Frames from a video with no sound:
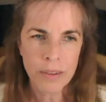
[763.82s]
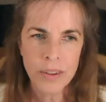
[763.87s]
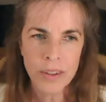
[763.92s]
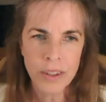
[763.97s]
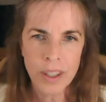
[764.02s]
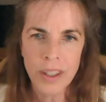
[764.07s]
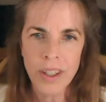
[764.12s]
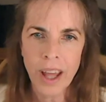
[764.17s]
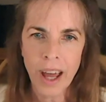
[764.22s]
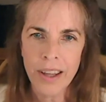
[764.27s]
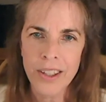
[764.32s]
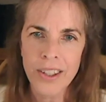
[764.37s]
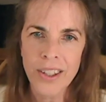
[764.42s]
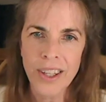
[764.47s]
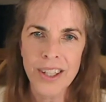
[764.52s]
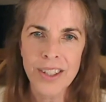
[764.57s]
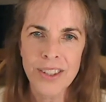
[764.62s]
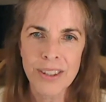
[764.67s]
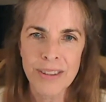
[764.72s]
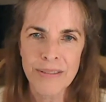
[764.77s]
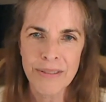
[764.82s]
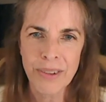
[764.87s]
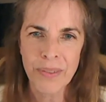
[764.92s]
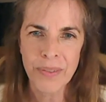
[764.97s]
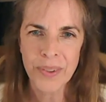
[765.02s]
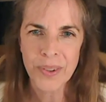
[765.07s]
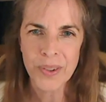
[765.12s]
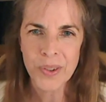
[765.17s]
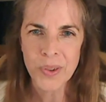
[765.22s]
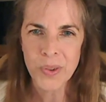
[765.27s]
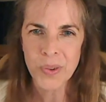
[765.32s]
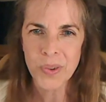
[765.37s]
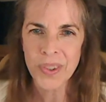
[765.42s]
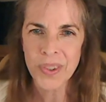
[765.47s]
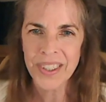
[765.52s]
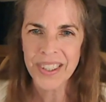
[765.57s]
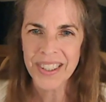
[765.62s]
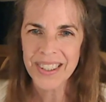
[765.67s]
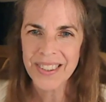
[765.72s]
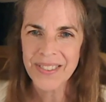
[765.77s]
inoculation from the
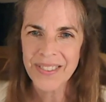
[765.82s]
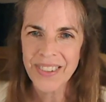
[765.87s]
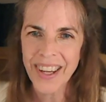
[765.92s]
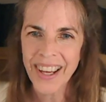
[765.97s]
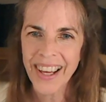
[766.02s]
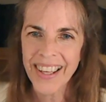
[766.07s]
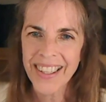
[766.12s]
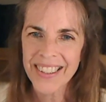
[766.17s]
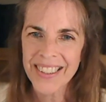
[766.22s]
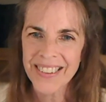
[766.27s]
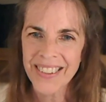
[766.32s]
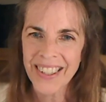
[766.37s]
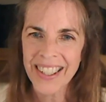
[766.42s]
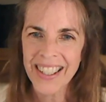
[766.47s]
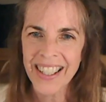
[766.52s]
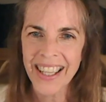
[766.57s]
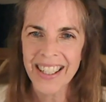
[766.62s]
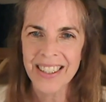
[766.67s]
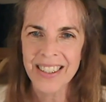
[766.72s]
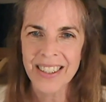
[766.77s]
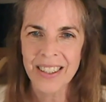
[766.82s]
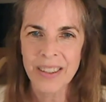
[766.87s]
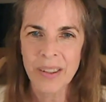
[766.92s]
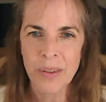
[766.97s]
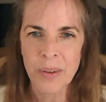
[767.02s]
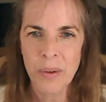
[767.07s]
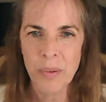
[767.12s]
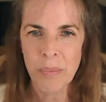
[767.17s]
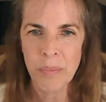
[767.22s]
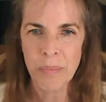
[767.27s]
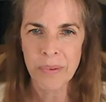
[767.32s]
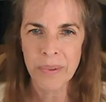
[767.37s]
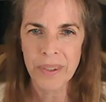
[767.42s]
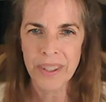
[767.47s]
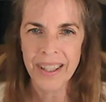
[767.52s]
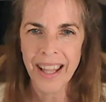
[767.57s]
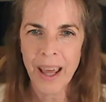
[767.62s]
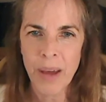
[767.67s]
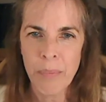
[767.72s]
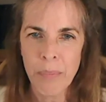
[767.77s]
stool as well. So I'd like to
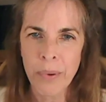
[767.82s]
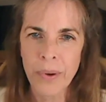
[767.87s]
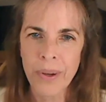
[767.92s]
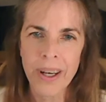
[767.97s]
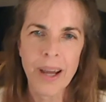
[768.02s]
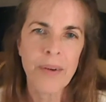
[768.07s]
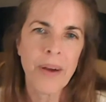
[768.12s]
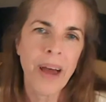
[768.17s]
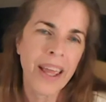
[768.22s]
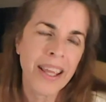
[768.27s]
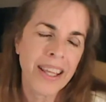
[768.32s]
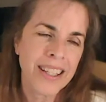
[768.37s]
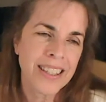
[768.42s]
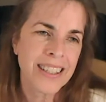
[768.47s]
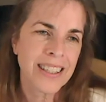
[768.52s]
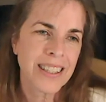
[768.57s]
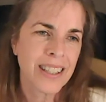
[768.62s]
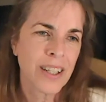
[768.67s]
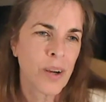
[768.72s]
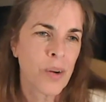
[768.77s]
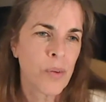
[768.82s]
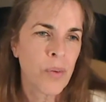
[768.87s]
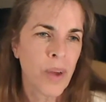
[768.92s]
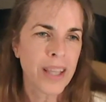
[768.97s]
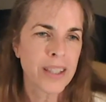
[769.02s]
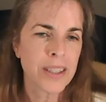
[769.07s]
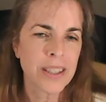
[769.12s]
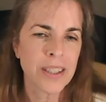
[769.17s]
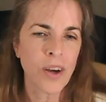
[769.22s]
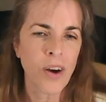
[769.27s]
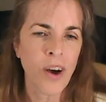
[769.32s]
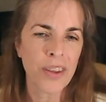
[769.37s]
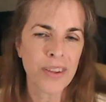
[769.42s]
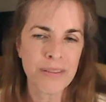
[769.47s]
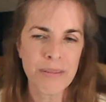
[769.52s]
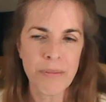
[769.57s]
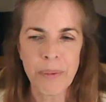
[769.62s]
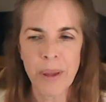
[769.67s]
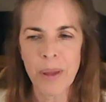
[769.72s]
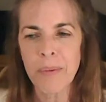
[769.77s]
bring that point up. I guess, you know, as the
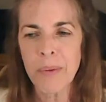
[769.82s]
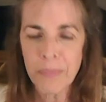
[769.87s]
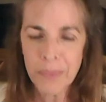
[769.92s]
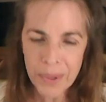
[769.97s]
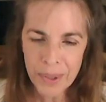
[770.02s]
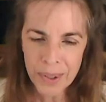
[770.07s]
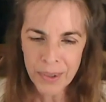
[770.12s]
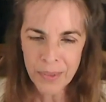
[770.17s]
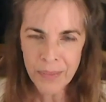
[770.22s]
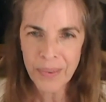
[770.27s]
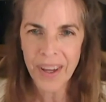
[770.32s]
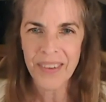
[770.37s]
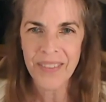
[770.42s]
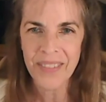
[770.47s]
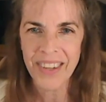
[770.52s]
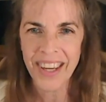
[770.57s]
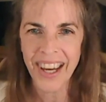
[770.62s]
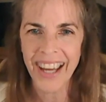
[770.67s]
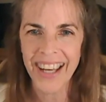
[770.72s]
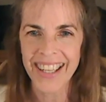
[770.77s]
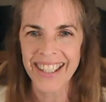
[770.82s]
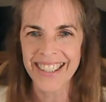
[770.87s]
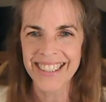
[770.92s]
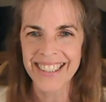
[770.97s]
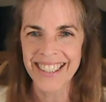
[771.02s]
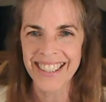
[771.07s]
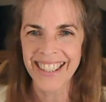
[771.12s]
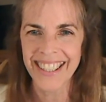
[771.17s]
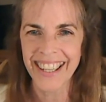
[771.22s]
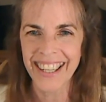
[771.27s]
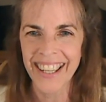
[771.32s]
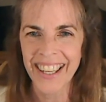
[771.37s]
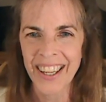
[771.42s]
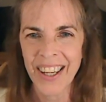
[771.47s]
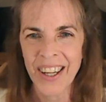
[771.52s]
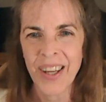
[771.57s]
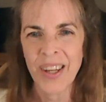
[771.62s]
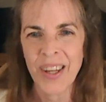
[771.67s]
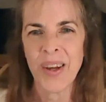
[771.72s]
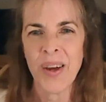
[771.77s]
author of Baby Poop, I'm kind of into the
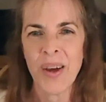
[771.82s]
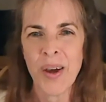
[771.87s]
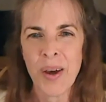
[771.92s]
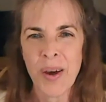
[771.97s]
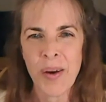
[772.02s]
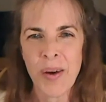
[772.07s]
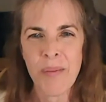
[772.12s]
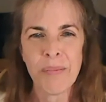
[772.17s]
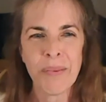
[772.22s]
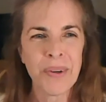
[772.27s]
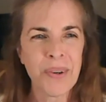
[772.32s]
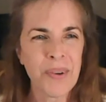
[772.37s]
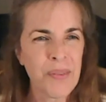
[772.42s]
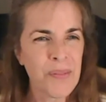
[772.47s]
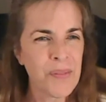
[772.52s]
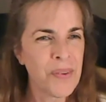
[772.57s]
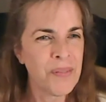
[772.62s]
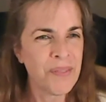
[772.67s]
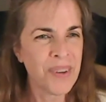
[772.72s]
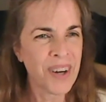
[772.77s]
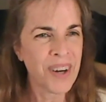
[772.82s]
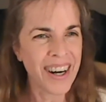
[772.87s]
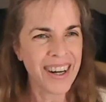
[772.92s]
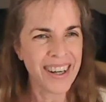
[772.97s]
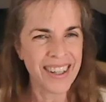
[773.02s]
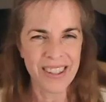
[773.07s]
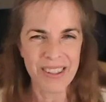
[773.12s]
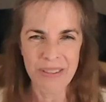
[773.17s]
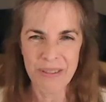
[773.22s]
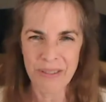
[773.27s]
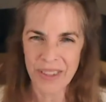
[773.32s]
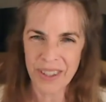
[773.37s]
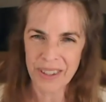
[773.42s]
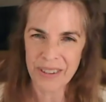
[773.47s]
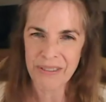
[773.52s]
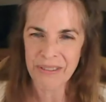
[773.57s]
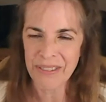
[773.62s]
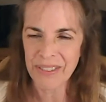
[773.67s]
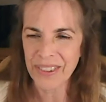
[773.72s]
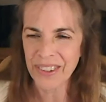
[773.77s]
poop part of the
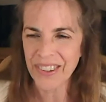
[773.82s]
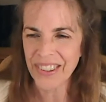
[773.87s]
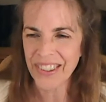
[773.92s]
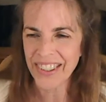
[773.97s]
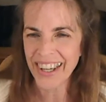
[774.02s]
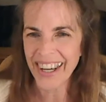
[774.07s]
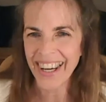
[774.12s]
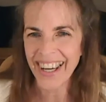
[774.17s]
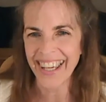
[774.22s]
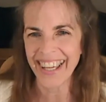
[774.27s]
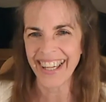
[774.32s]
flora.